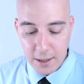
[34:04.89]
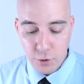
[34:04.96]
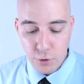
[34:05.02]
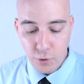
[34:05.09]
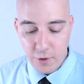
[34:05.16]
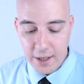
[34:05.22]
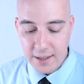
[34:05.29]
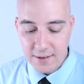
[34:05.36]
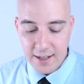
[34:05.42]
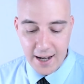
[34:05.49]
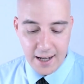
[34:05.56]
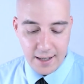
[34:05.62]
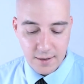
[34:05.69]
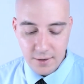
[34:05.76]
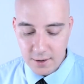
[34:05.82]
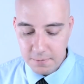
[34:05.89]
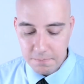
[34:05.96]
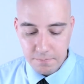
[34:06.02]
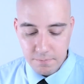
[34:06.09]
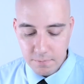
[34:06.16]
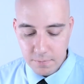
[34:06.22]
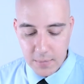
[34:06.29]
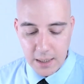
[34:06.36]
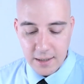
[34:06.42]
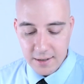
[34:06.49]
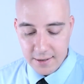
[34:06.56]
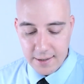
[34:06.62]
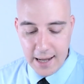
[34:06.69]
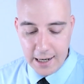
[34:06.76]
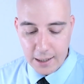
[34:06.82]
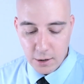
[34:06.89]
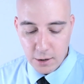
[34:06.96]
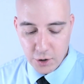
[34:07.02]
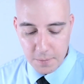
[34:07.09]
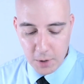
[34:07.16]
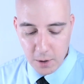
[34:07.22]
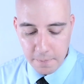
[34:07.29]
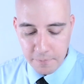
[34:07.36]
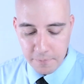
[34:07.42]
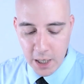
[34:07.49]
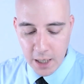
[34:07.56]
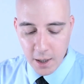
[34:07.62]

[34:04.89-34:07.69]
in Ukraine's hands is negligible.